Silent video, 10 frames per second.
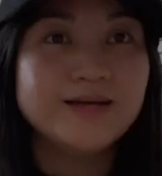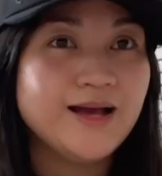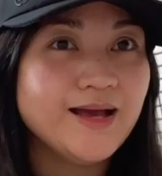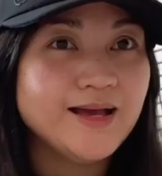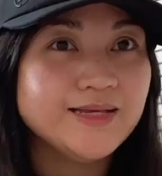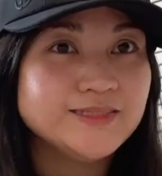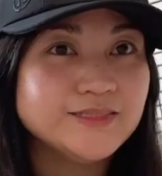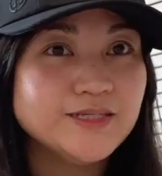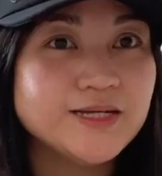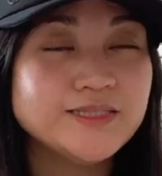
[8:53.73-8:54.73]
Guys,
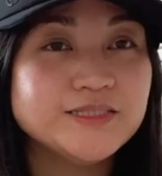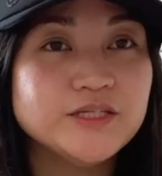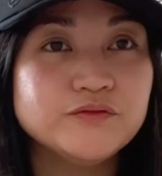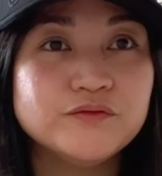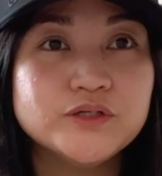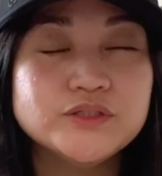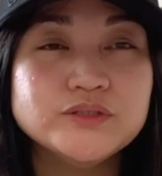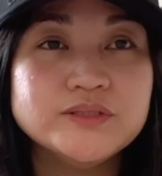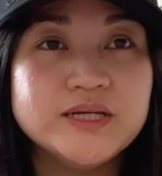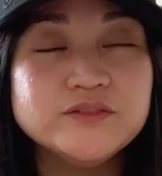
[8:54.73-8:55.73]
that is it for
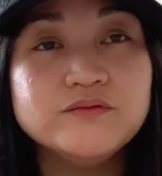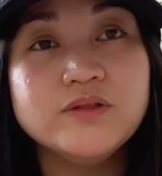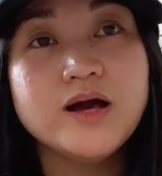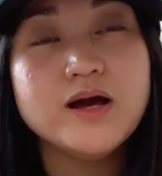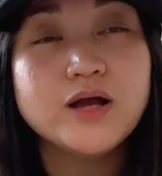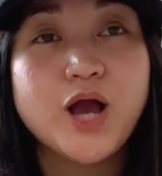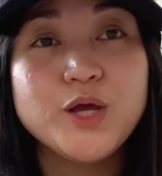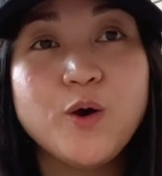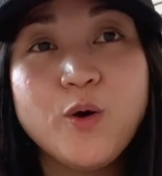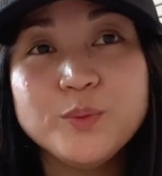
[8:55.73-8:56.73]
today's vlog. I
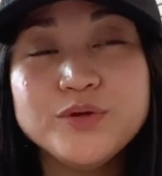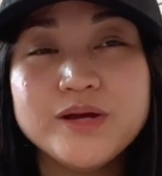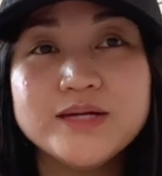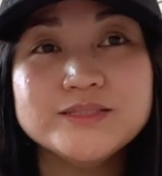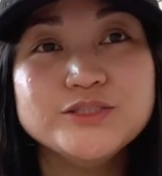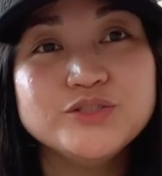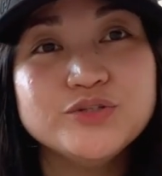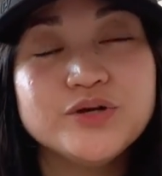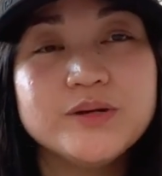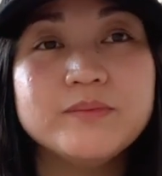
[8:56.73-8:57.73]
hope you guys
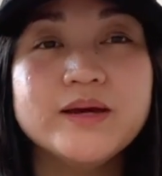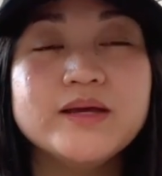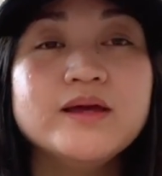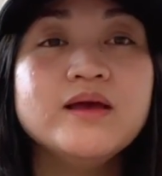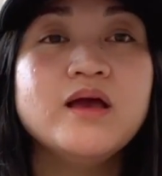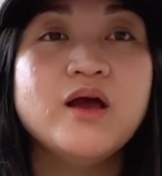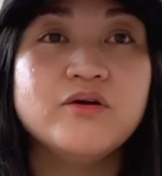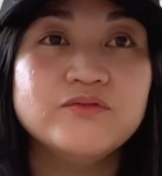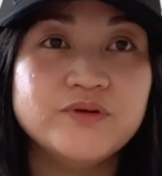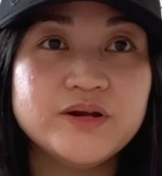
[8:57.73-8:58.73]
enjoy my
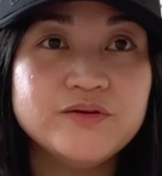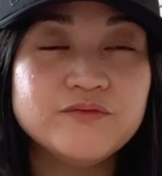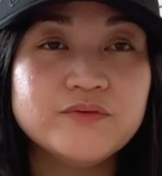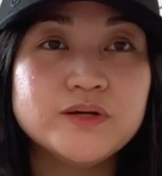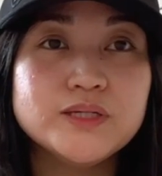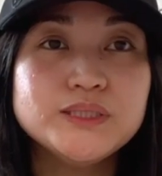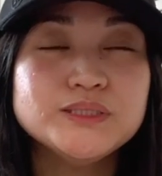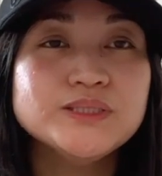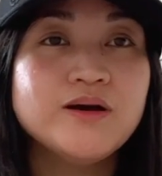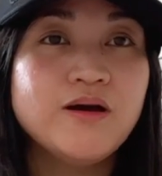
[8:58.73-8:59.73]
very
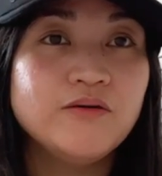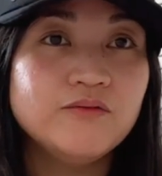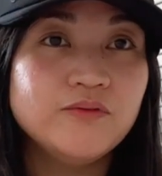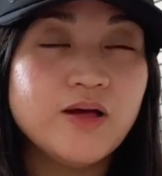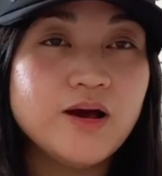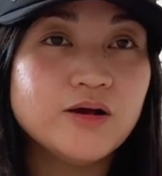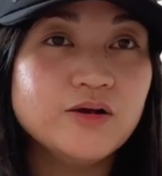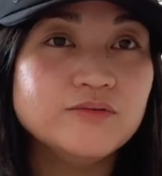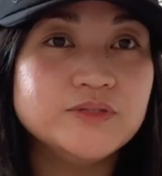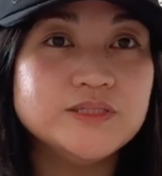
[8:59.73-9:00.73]
first vlog
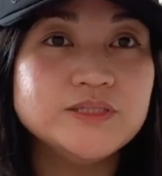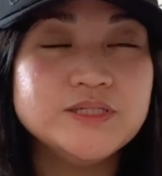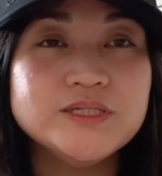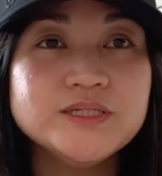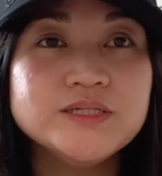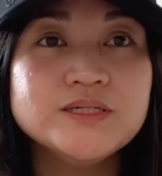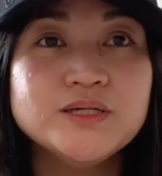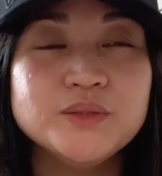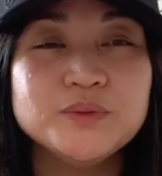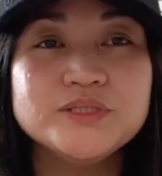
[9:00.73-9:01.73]
of this year,
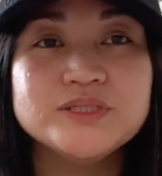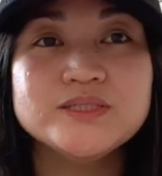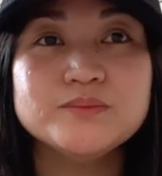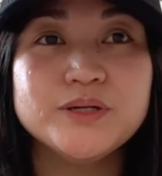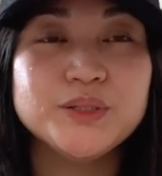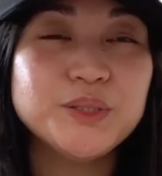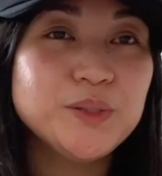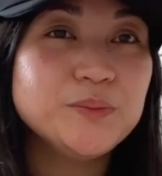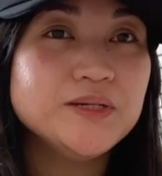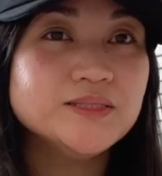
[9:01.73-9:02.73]
which is my
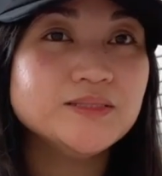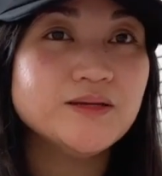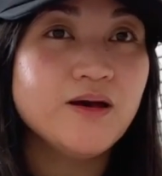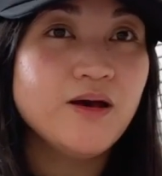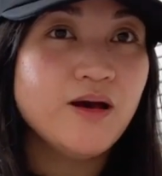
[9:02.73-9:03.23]
Hermes